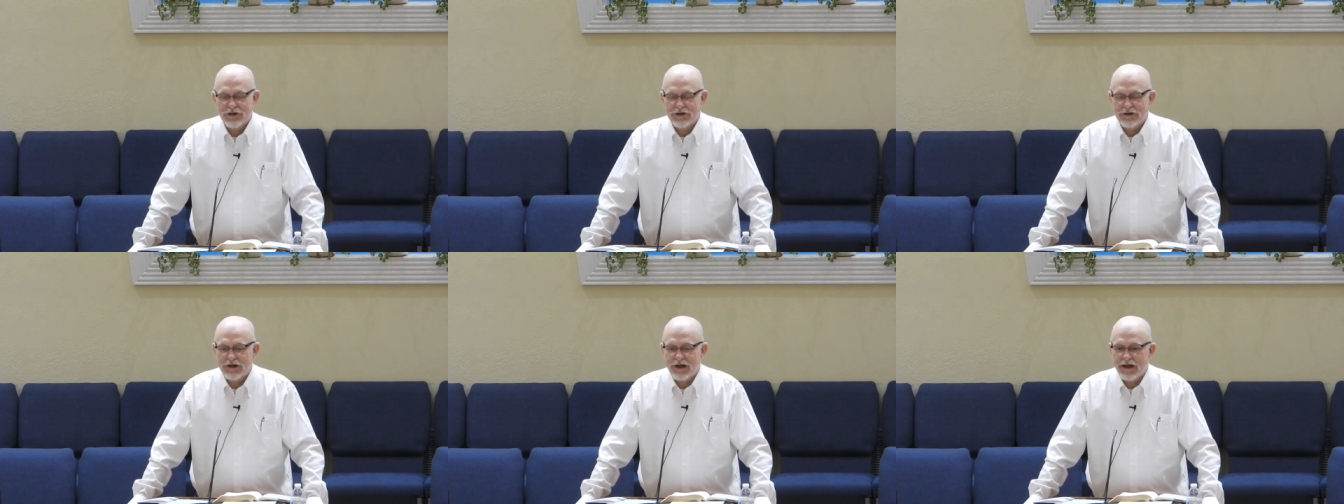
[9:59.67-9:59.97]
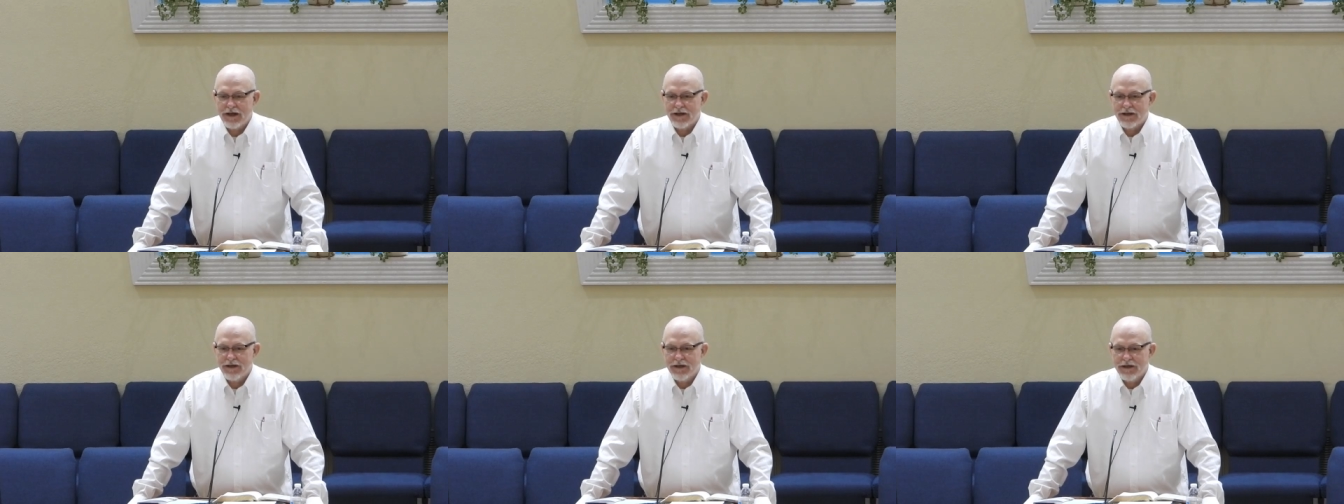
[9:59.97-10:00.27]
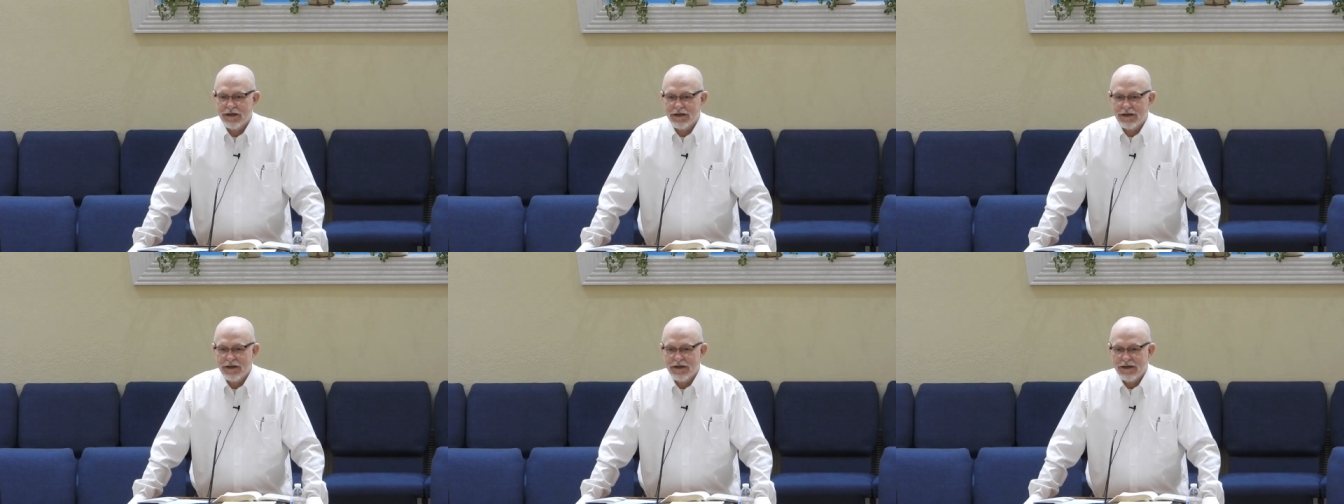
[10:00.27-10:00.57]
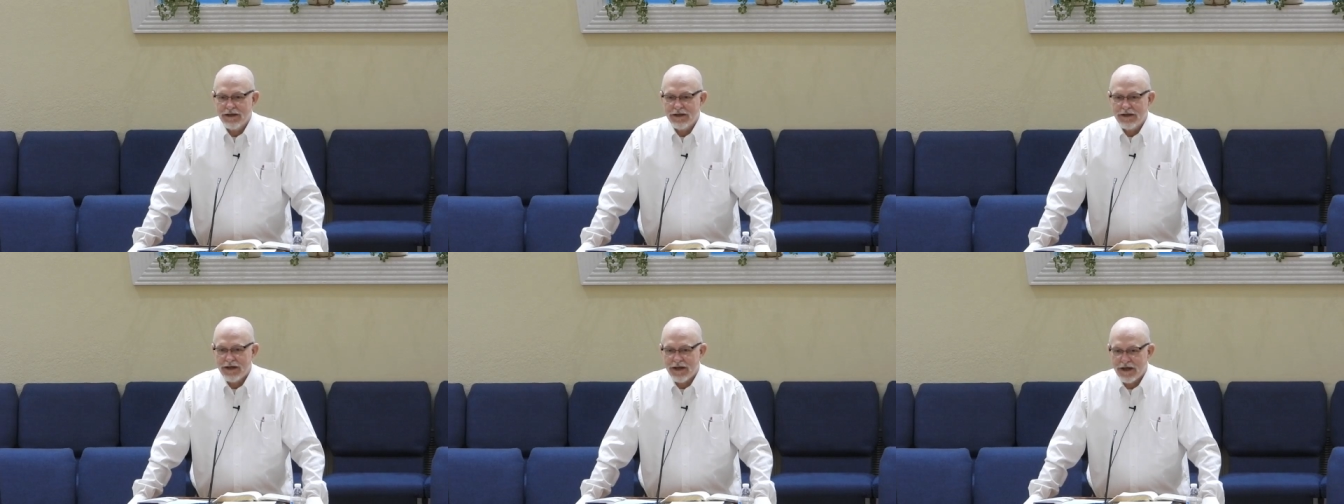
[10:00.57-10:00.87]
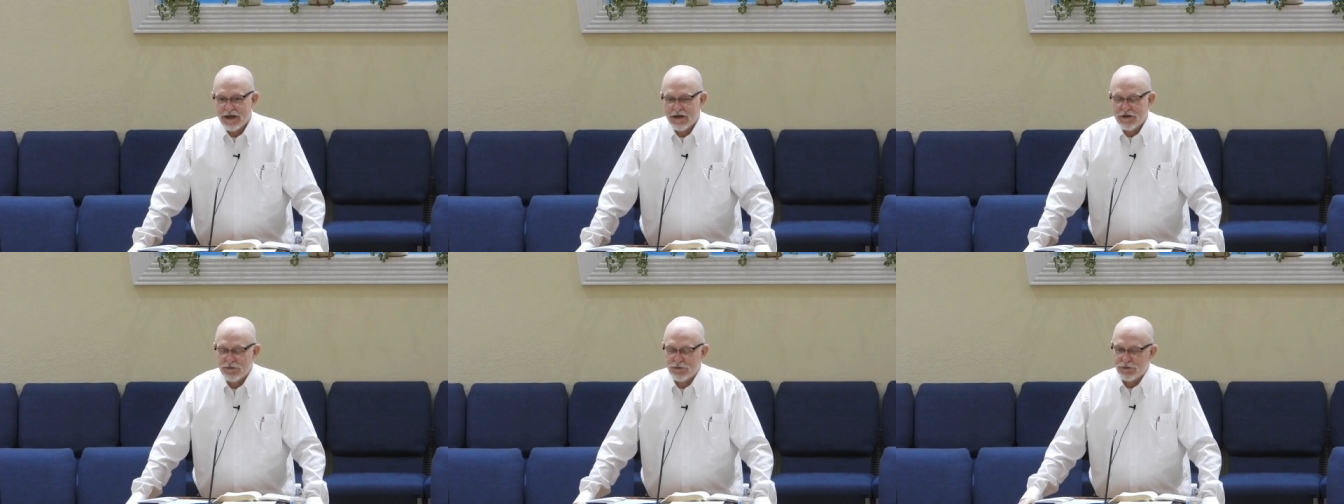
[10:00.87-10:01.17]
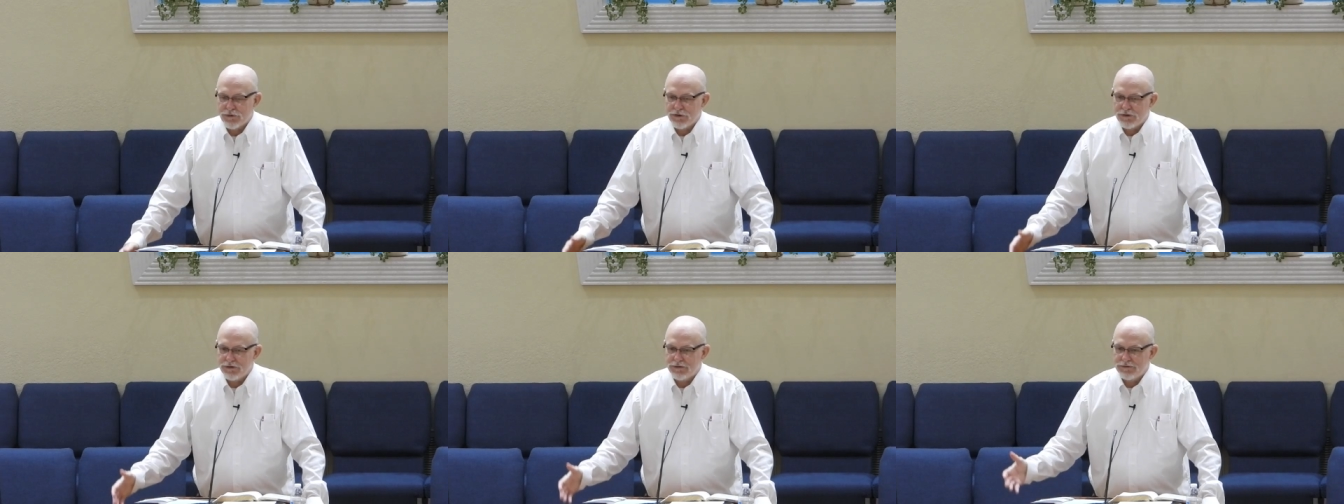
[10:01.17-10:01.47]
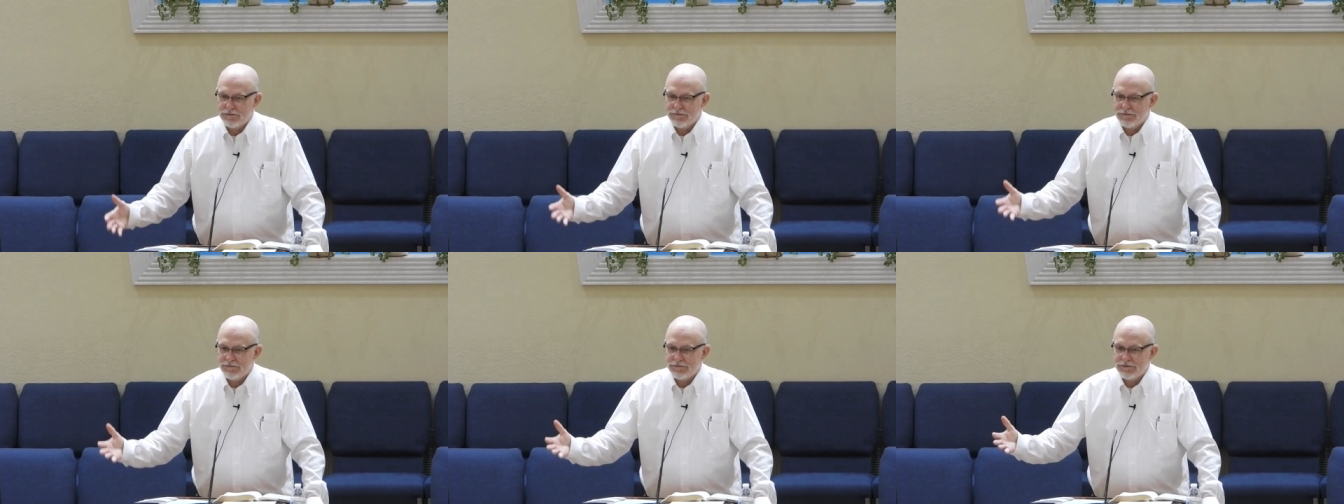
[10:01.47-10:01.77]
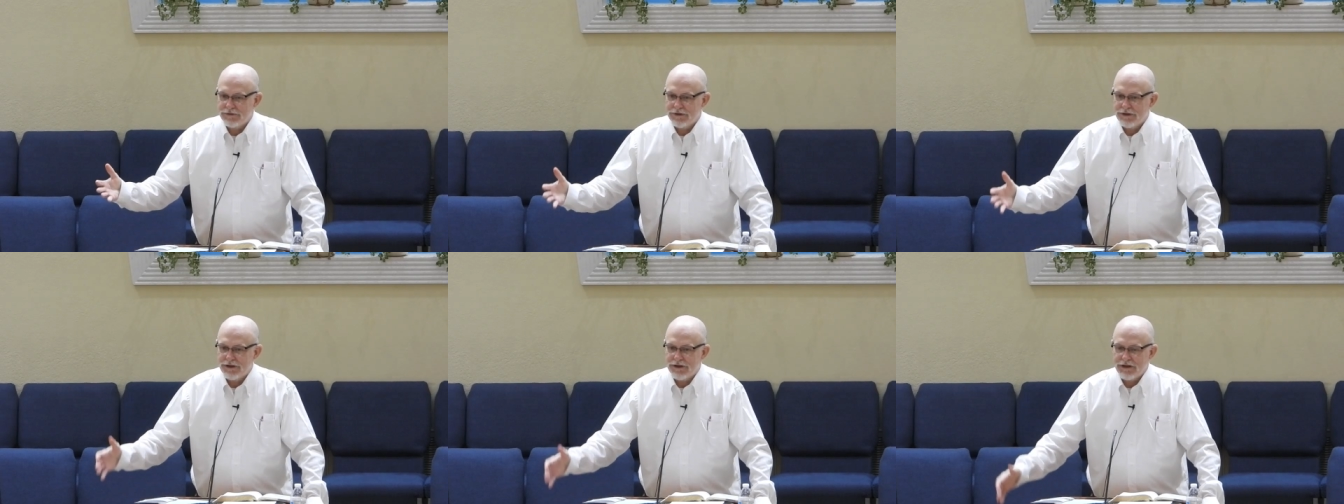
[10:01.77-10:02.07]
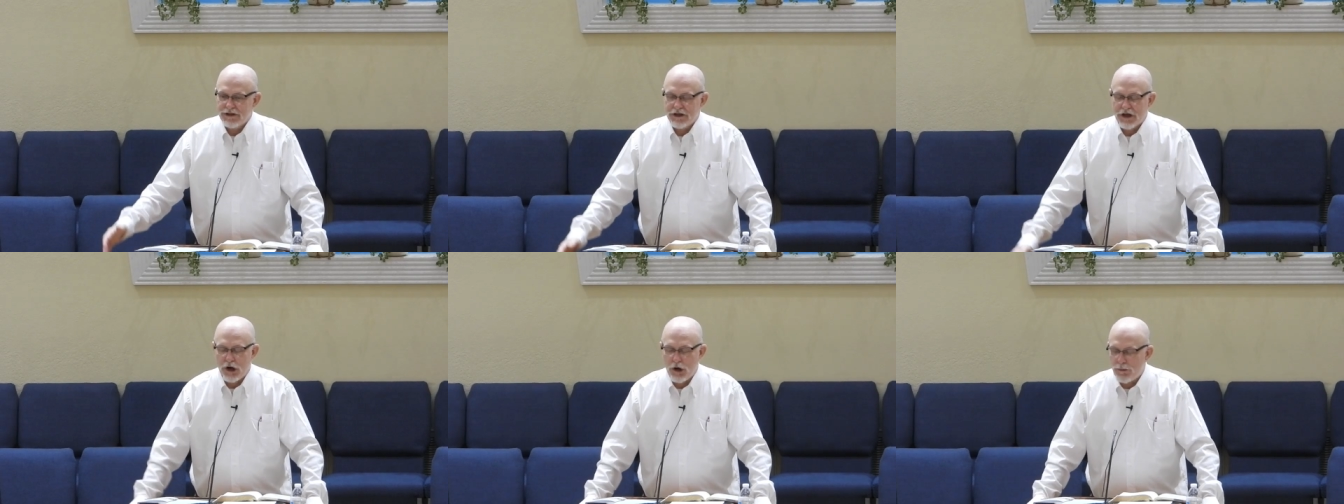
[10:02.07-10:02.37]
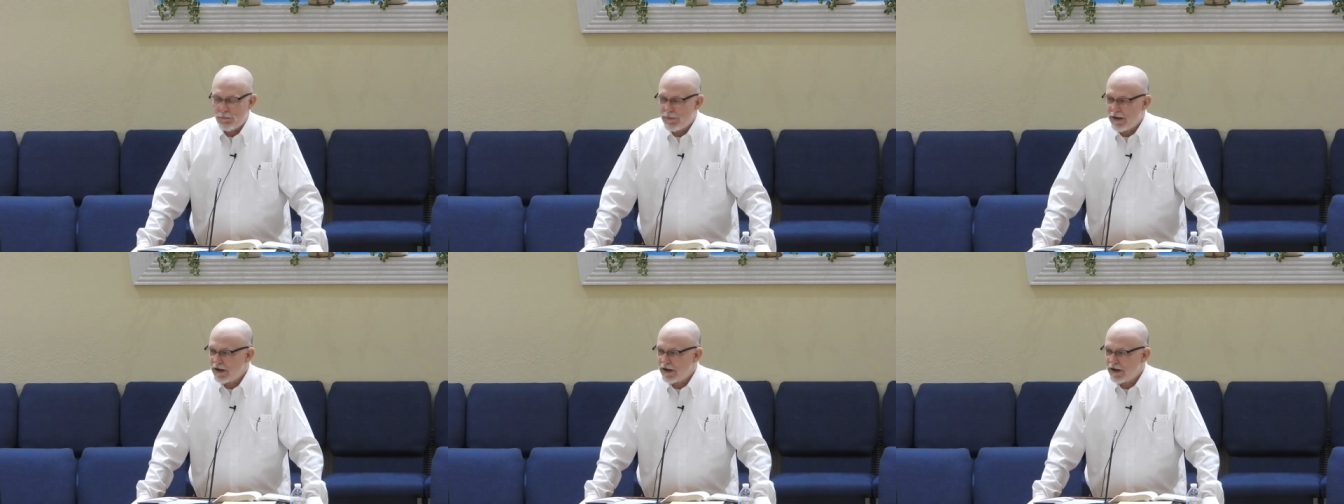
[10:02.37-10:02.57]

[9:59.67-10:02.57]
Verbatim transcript: Just like Israel, caught